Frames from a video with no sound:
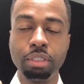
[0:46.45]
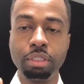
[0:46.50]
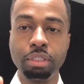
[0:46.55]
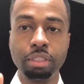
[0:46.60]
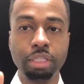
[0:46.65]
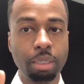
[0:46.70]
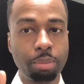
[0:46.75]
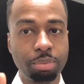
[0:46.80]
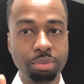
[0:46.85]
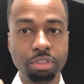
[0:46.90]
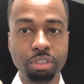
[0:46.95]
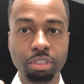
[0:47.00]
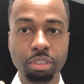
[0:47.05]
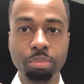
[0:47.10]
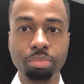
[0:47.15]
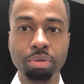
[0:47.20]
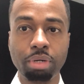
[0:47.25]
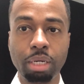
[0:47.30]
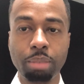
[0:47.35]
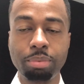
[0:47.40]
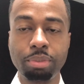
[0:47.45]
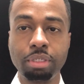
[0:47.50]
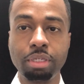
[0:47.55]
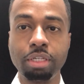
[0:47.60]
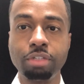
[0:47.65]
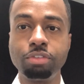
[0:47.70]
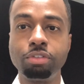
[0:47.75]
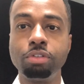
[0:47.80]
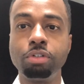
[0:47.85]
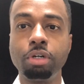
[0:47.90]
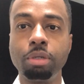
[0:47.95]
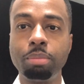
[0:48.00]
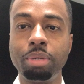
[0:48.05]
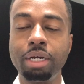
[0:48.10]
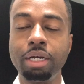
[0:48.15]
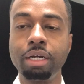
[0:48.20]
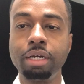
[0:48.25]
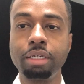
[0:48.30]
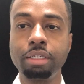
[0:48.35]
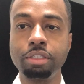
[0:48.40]
that particular property that you are
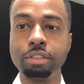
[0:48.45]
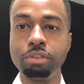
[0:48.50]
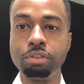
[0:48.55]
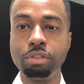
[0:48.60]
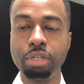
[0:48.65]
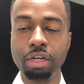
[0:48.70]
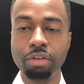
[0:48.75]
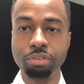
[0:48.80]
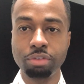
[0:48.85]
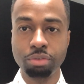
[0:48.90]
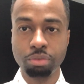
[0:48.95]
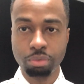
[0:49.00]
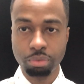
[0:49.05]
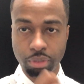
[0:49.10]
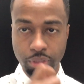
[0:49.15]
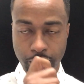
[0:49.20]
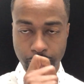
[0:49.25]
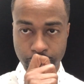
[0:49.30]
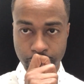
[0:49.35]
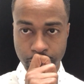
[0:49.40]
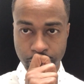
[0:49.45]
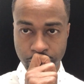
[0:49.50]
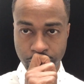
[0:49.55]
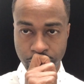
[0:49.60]
buying. You have to.